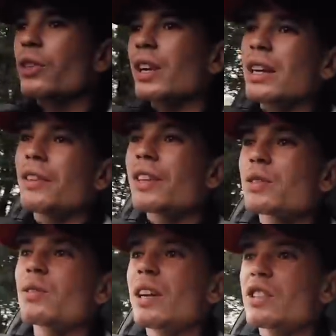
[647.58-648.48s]
think. Now
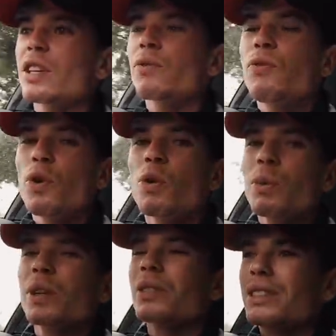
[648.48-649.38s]
this one actually has
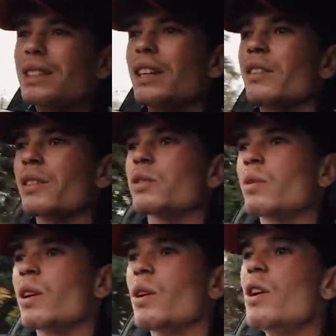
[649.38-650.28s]
four-wheel steering as
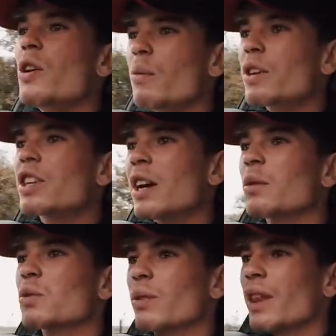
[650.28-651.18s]
well, which
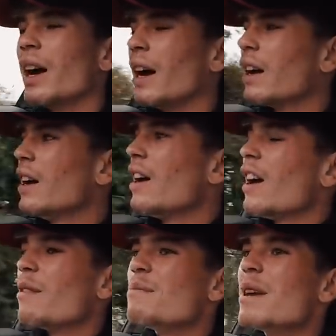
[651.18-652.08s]
helps with that
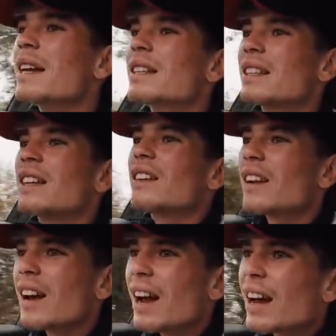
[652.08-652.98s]
and makes it
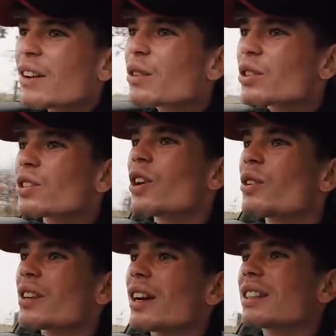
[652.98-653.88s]
handle
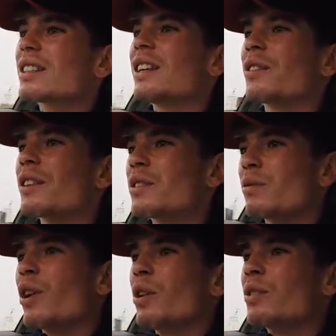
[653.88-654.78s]
so nicely on these
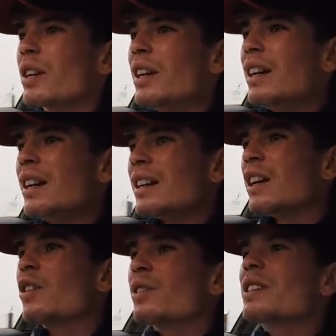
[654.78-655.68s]
roads. Now
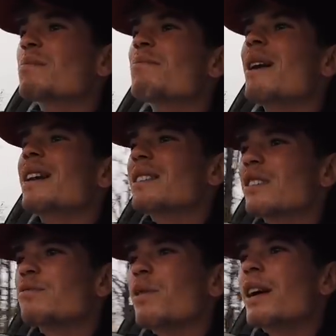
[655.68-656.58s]
you've got these
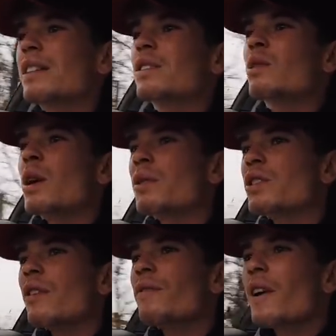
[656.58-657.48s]
massive brakes as well, which
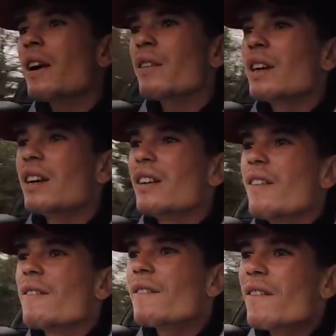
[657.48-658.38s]
are very,
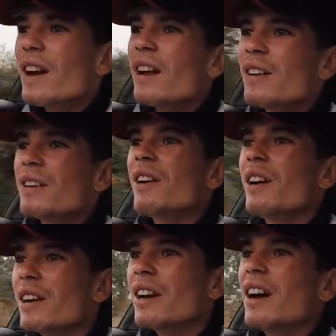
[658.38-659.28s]
very,
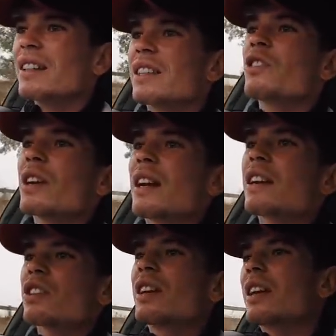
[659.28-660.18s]
very nice, and you can
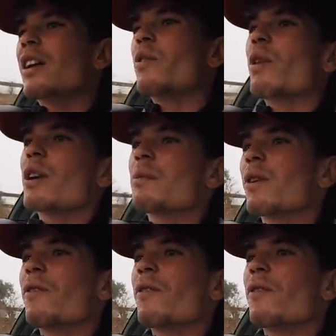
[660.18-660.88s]
actually get quite a bit of